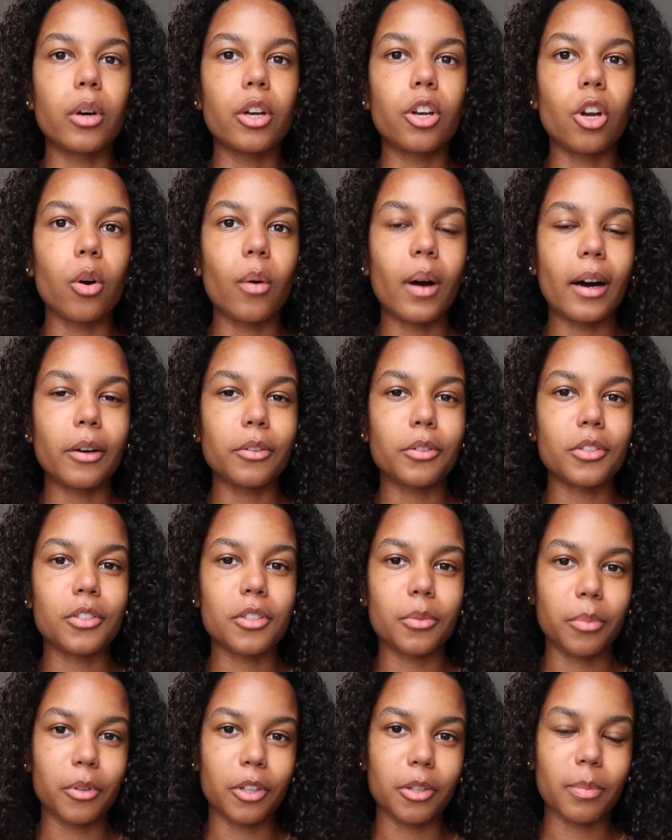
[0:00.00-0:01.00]
and know how to
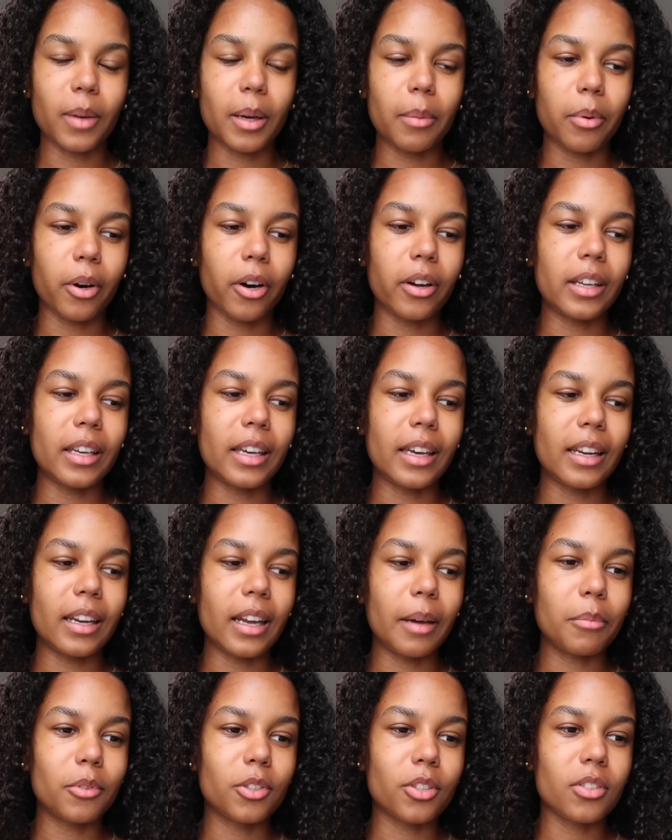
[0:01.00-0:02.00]
support my body. And
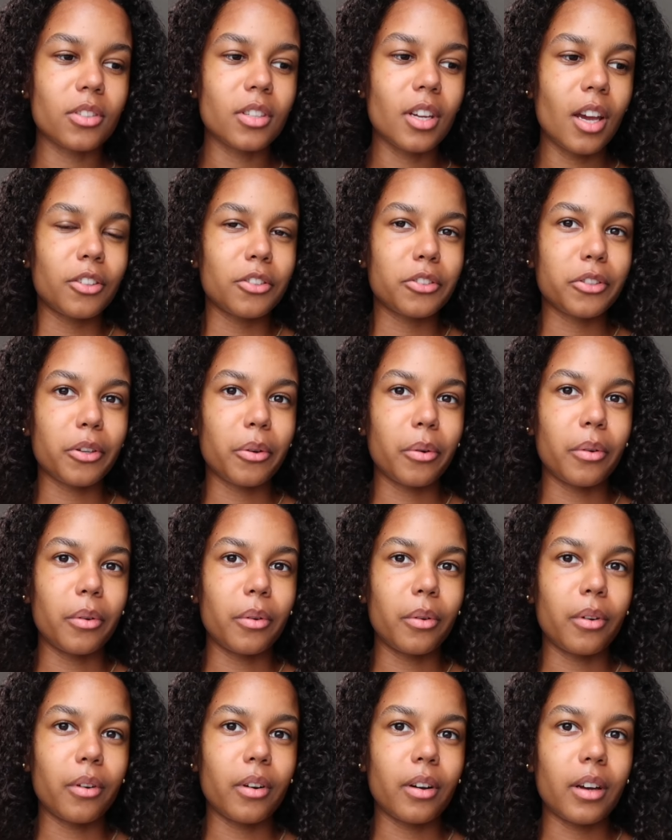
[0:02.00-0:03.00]
I'm just
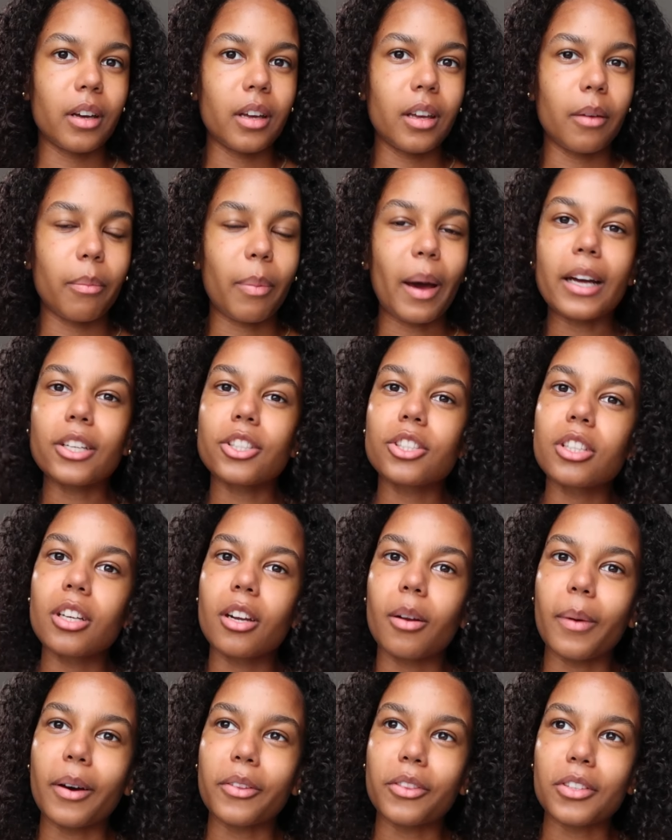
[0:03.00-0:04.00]
so passionate
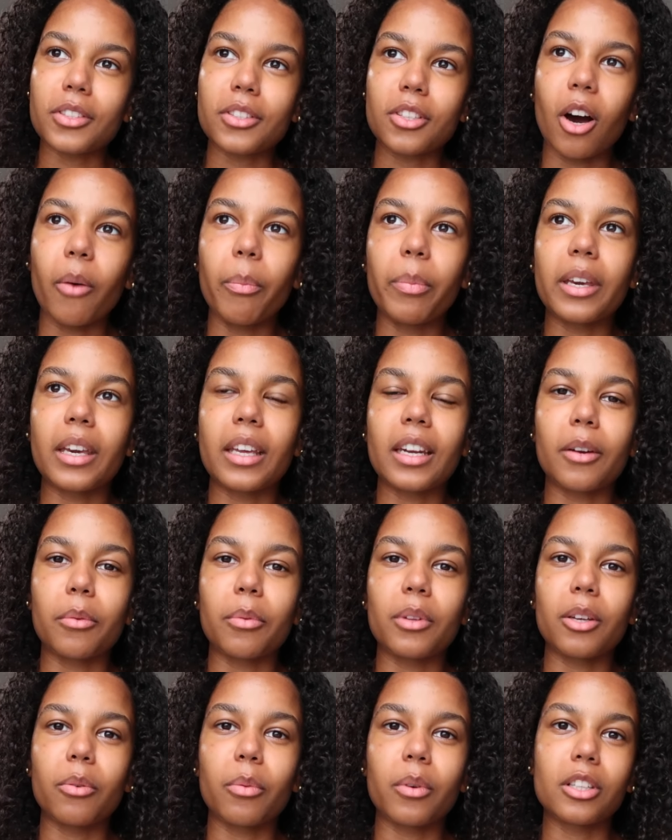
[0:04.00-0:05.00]
about this topic, and I
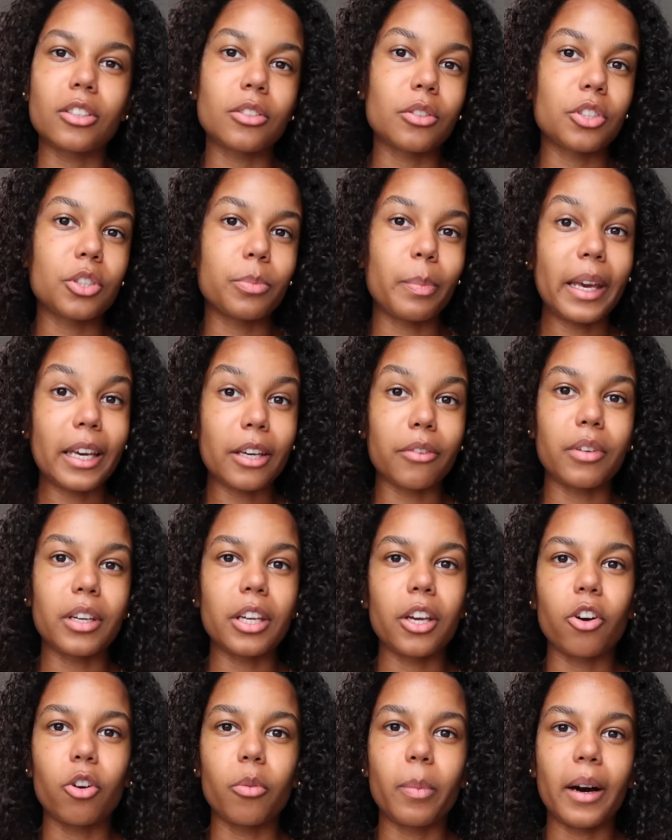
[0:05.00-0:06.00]
really wanted to make a
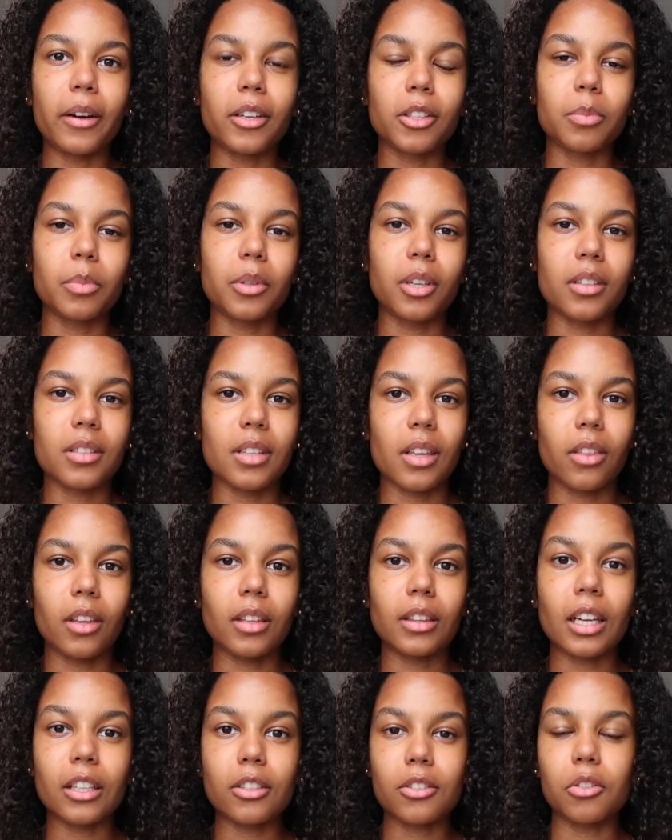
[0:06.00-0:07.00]
video about it because I
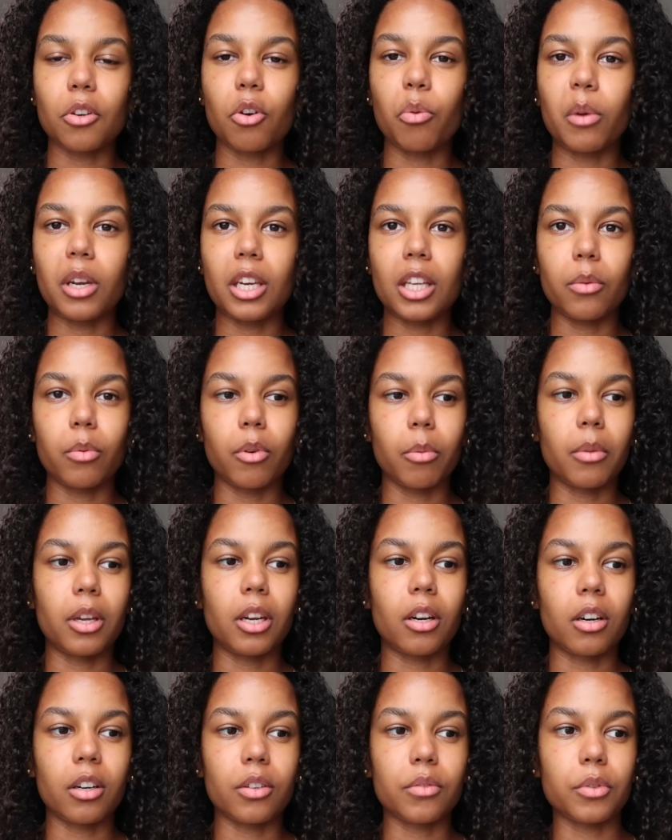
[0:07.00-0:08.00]
think that so many
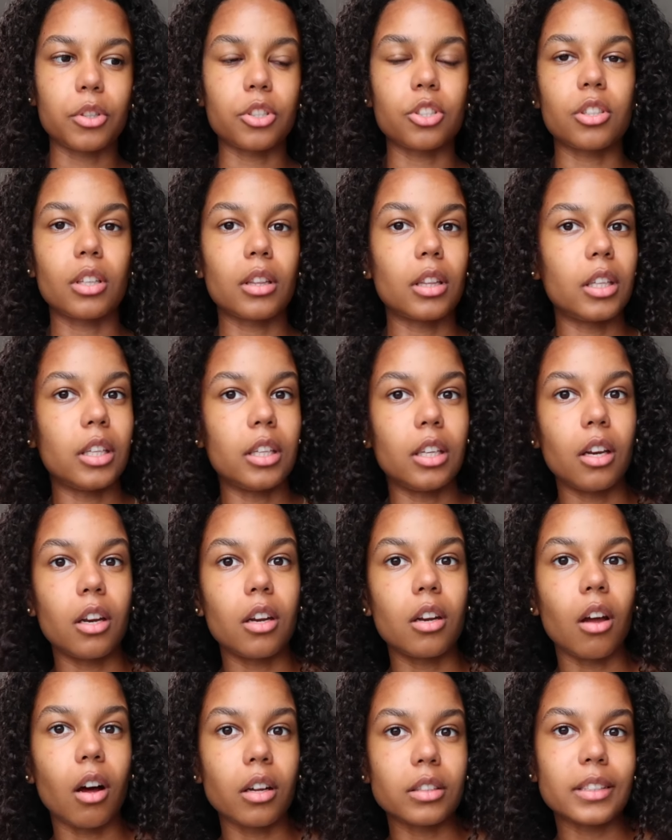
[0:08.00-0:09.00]
women are unfortunately
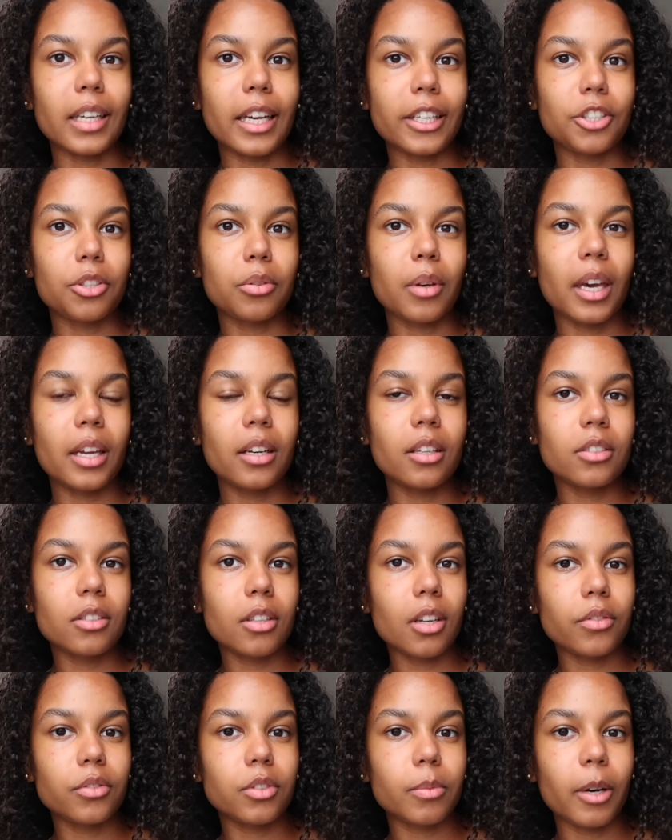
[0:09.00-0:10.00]
not educated
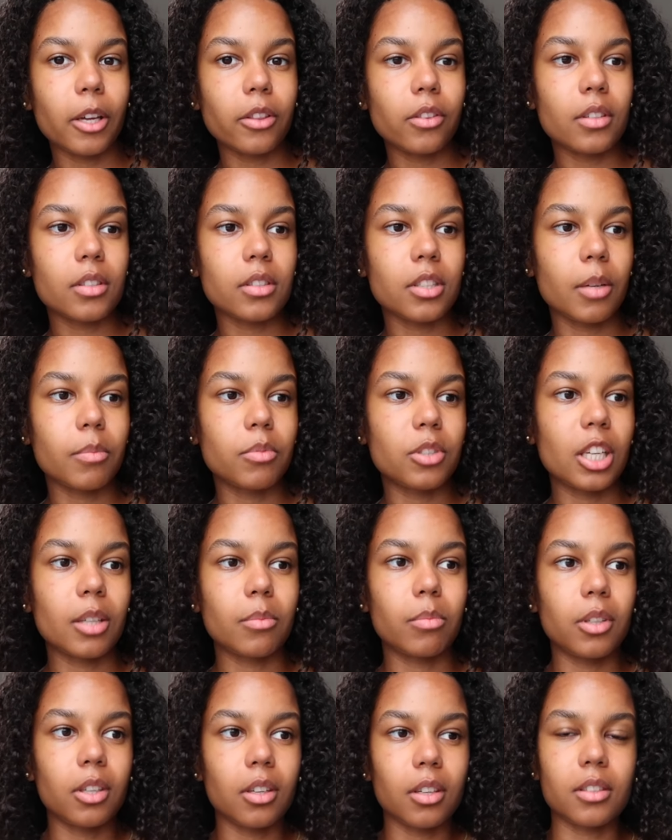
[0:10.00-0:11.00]
enough about this
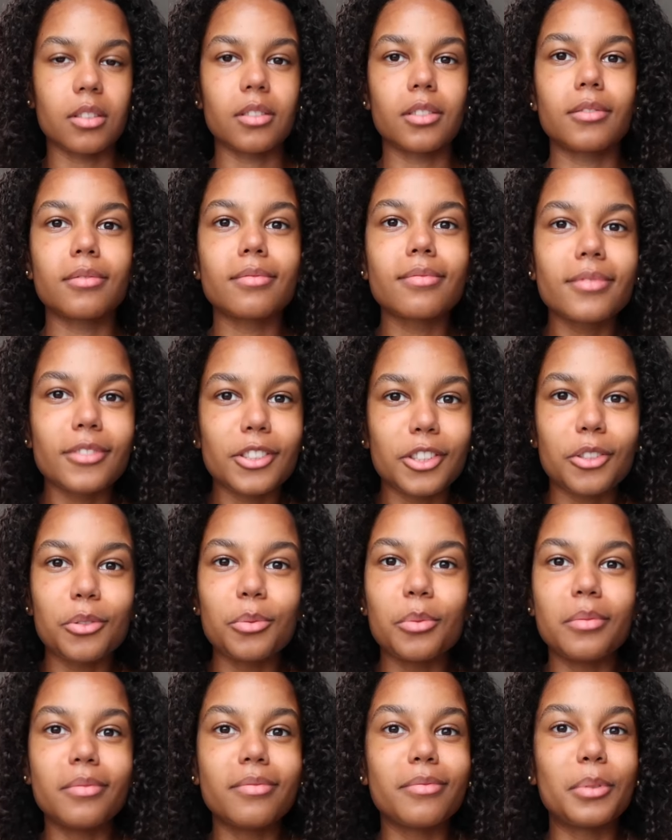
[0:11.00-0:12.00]
subject, because
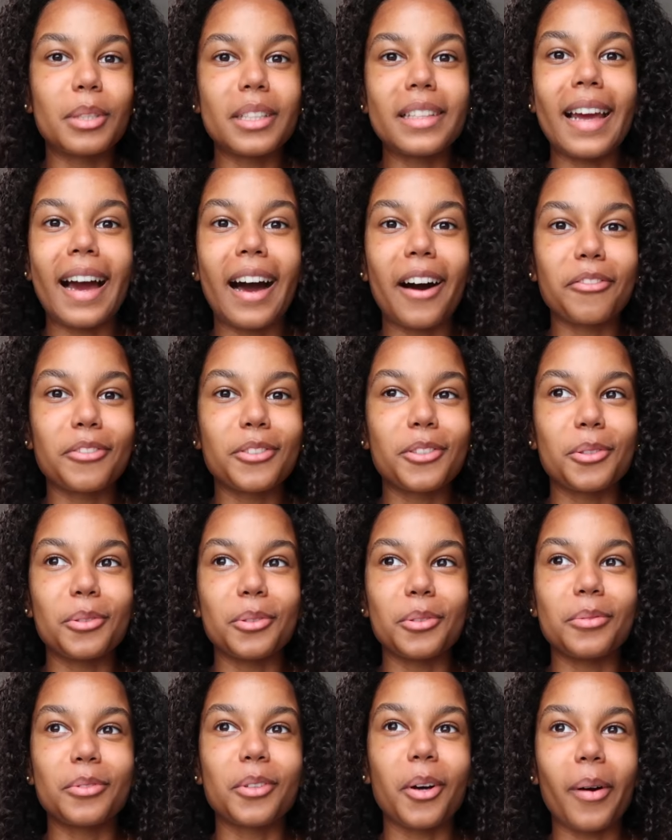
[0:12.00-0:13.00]
you really have
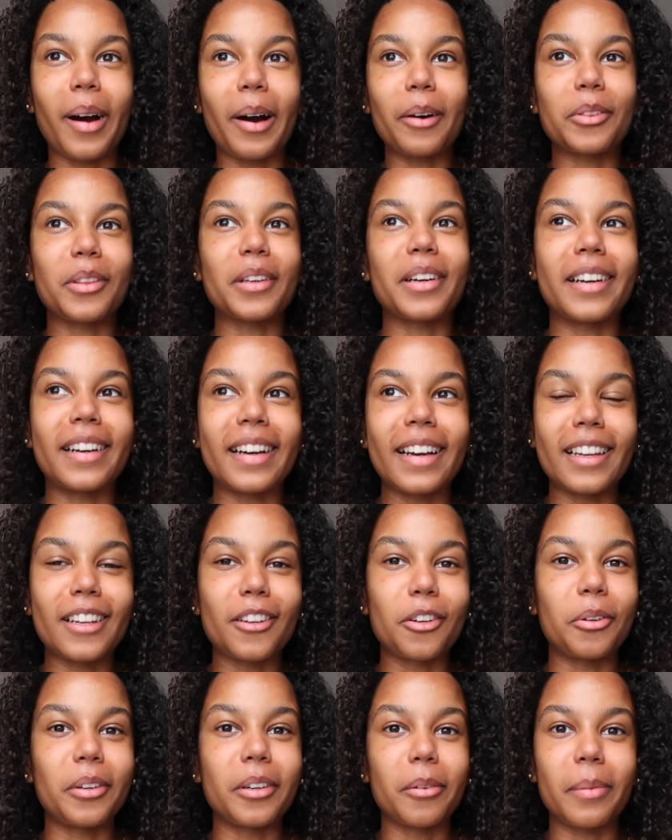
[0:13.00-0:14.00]
to go out there and
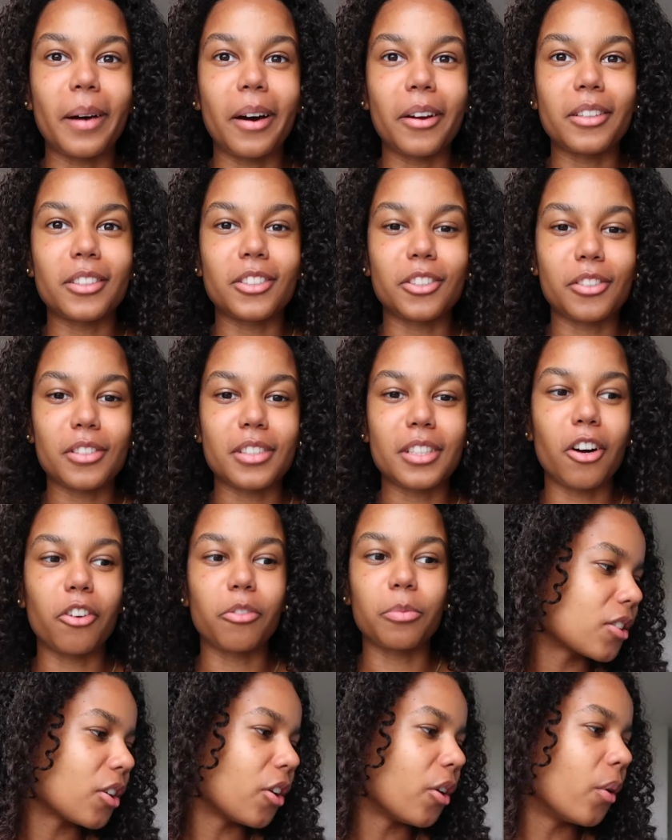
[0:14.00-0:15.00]
learn about it
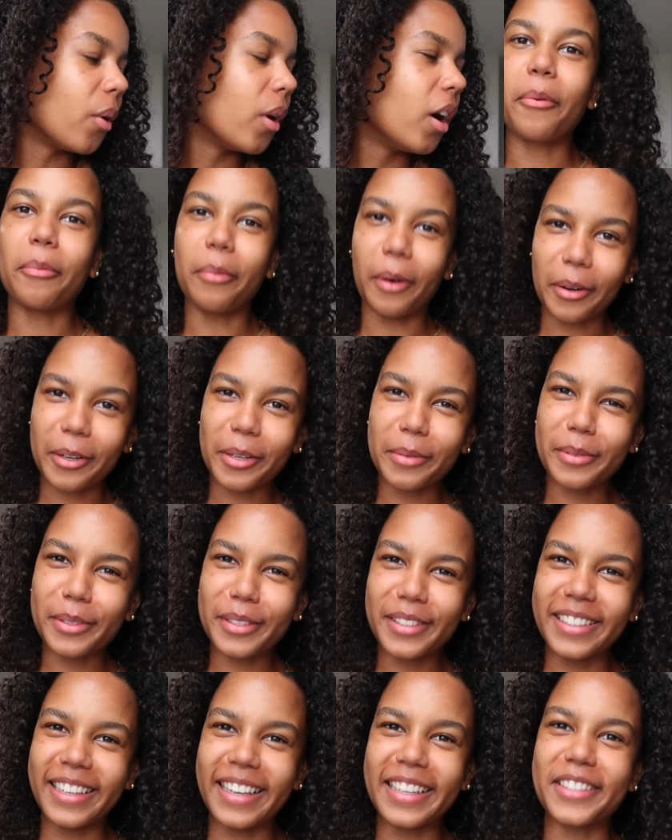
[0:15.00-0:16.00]
yourself. So welcome to
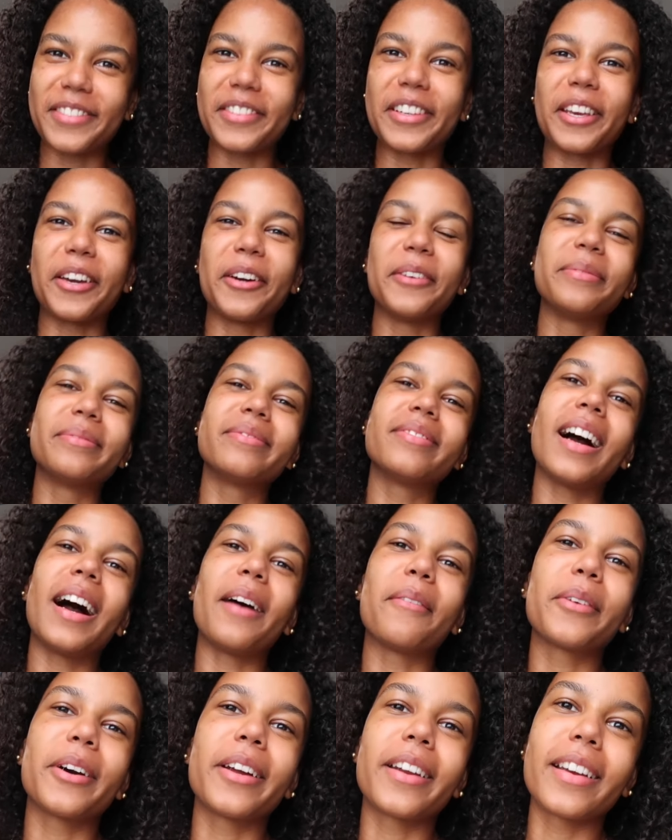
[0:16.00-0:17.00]
today's video.
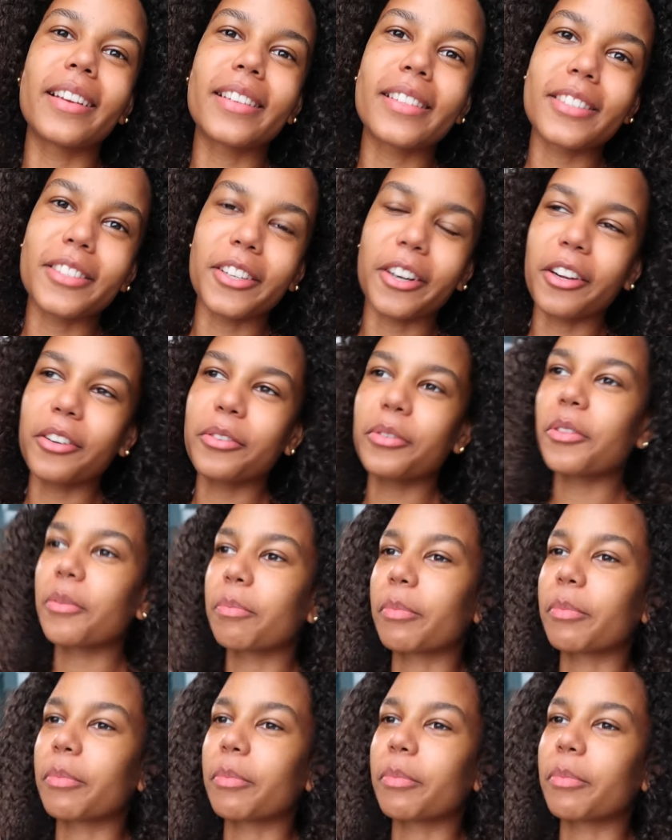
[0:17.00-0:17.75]
I'm gonna start off with